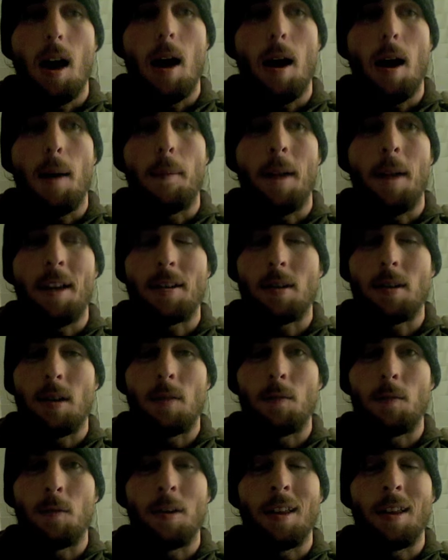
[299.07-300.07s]
Um, has
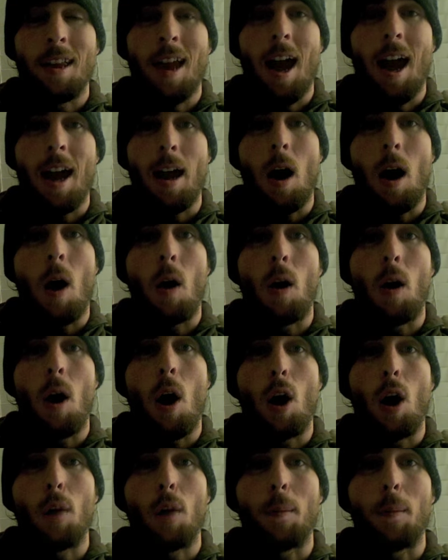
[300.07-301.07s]
really high ar
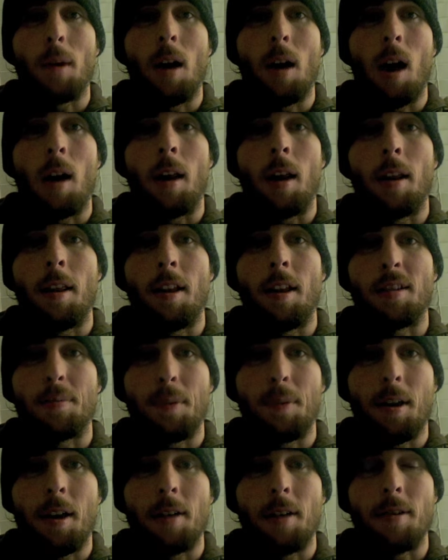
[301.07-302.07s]
armor on it. That's
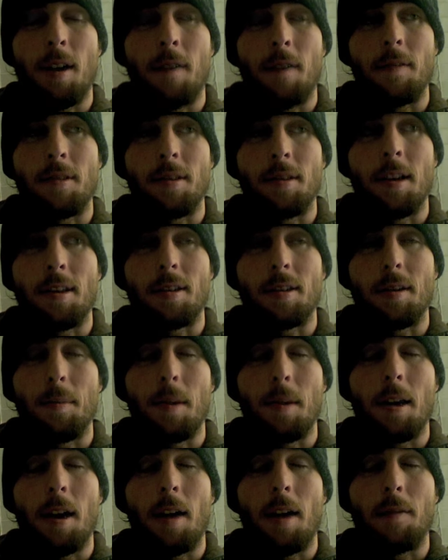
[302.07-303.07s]
because obviously that's going
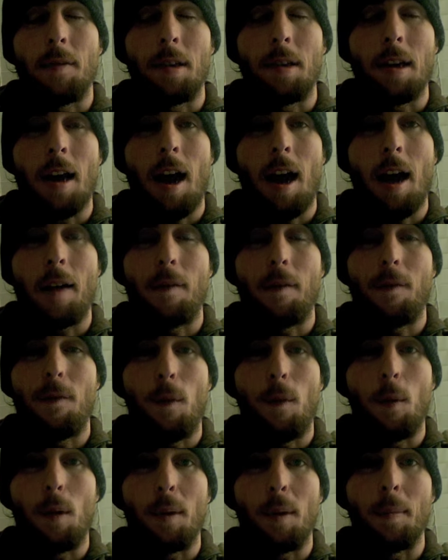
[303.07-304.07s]
to be a really high
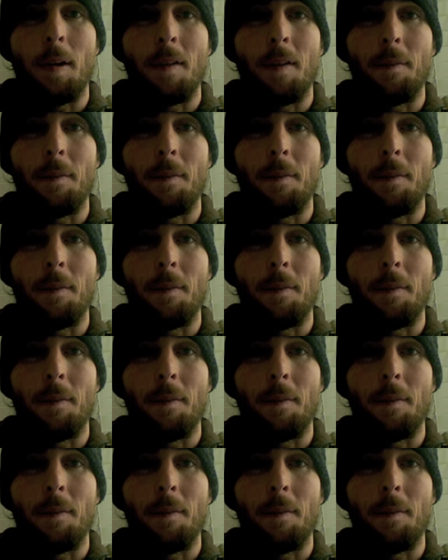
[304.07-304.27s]
form of